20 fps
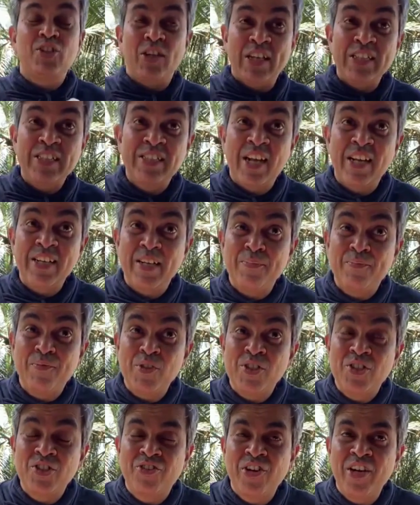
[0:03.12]
Should I sign up
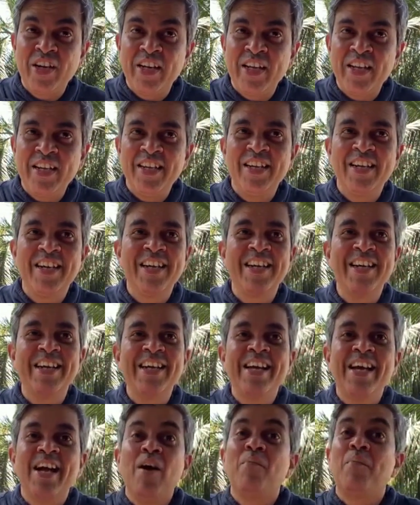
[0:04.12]
for screening?
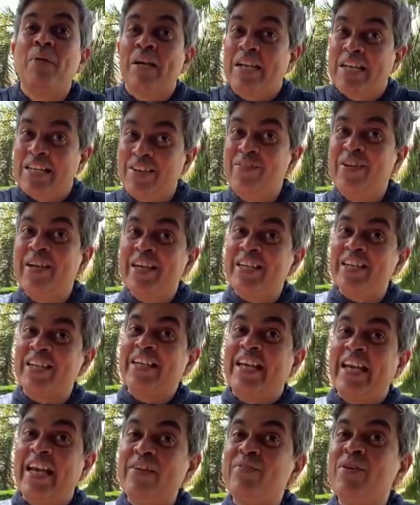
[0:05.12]
But living in a
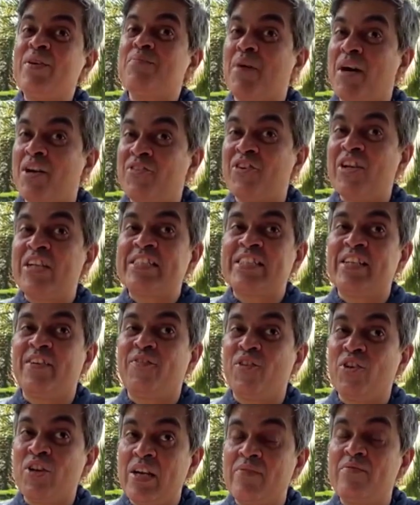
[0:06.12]
cave in Manresa
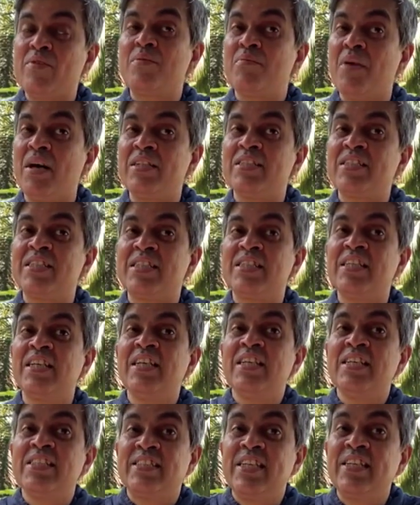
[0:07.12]
for 11 months,
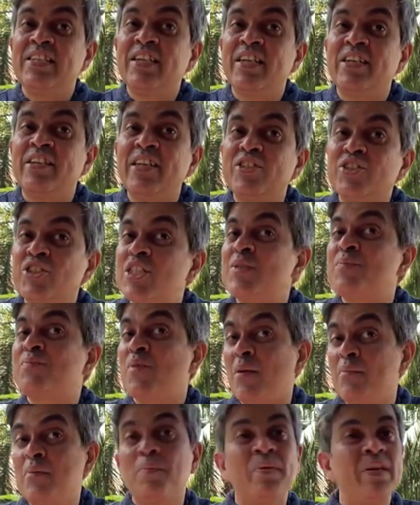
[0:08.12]
Saint Ignatius
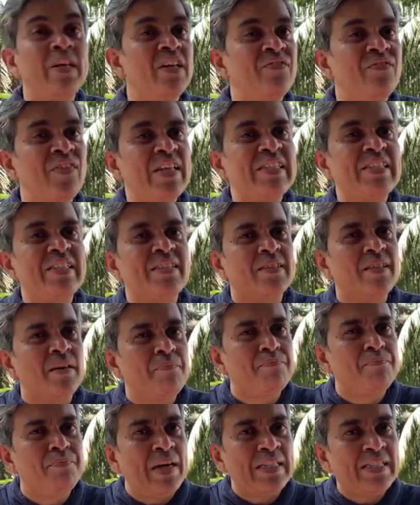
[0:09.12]
probably invented the
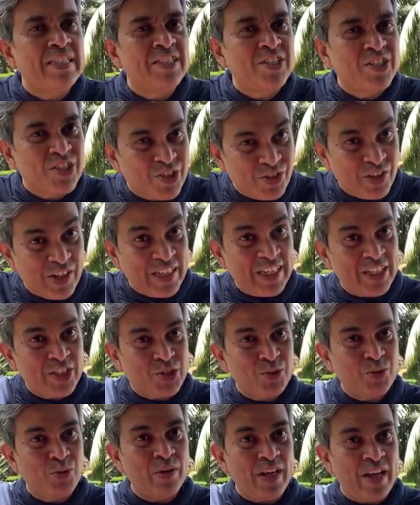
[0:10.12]
best screening
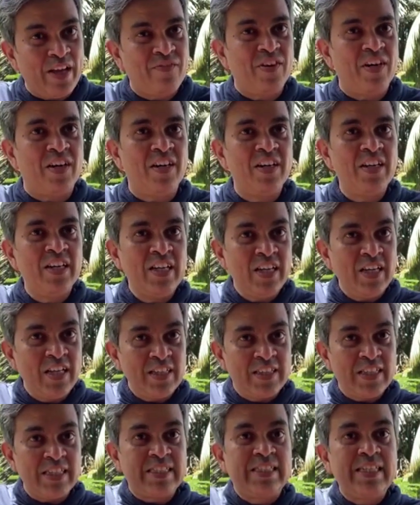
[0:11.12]
tool ever,
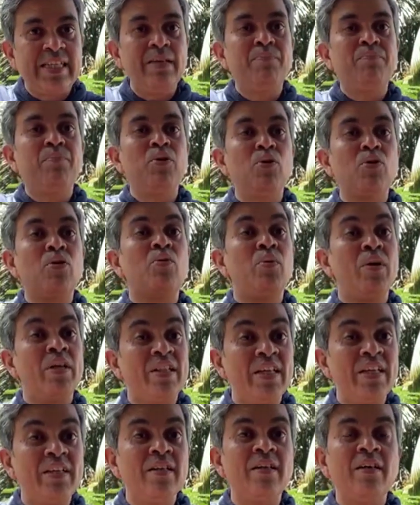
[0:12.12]
the deep look
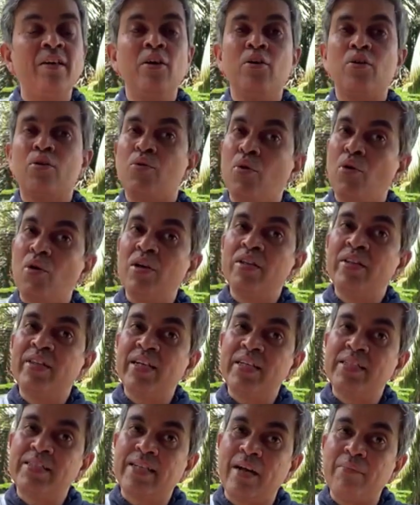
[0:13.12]
within called the
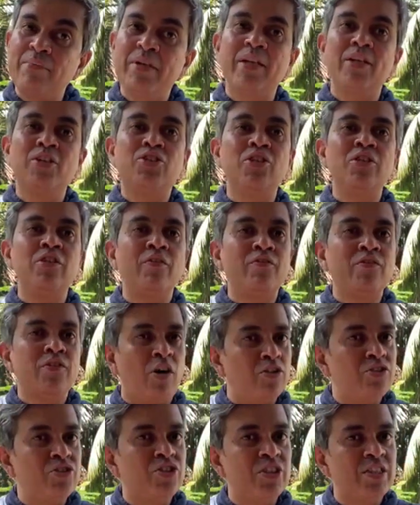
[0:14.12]
examination of
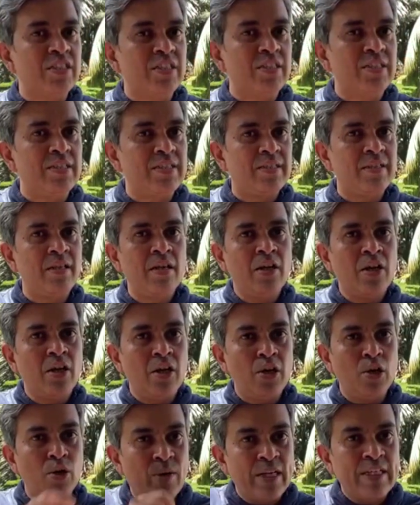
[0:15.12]
consciousness.
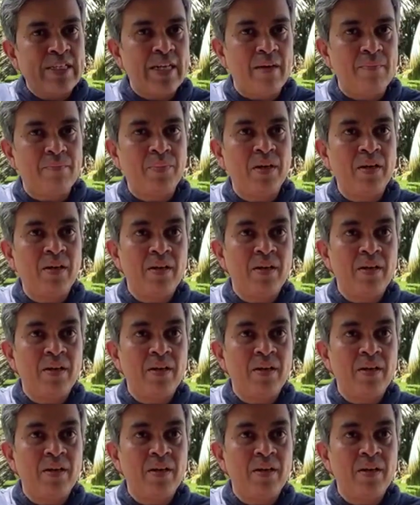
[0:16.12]
Look it up.